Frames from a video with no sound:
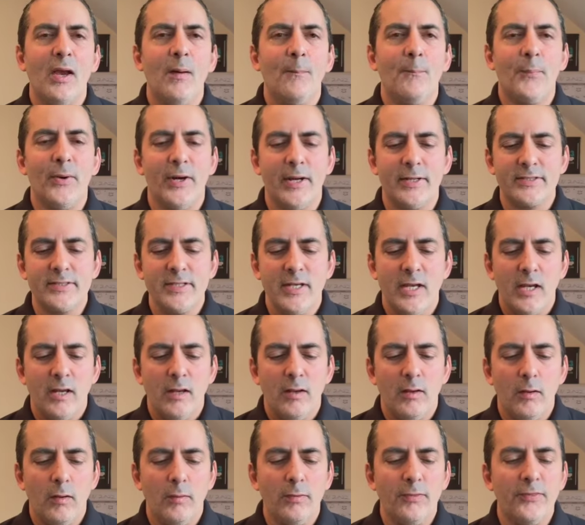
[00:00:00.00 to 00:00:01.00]
But
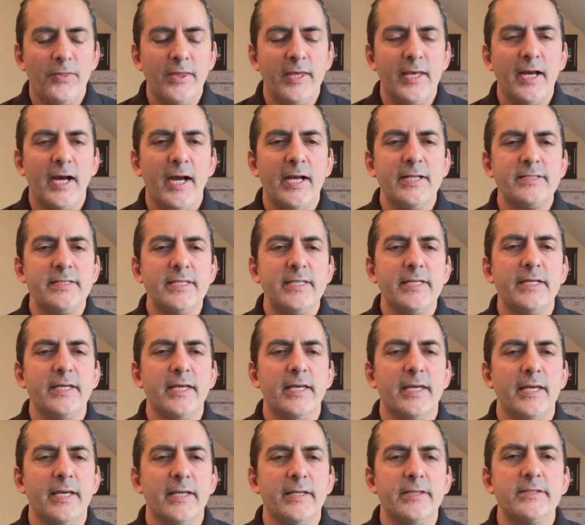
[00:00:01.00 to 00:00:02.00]
the idea
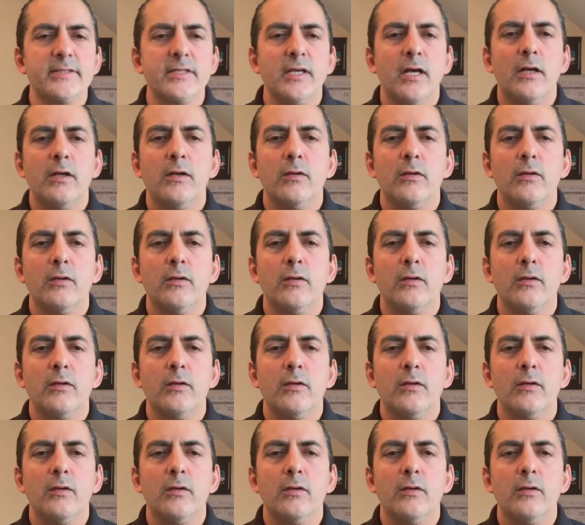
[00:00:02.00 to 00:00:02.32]
is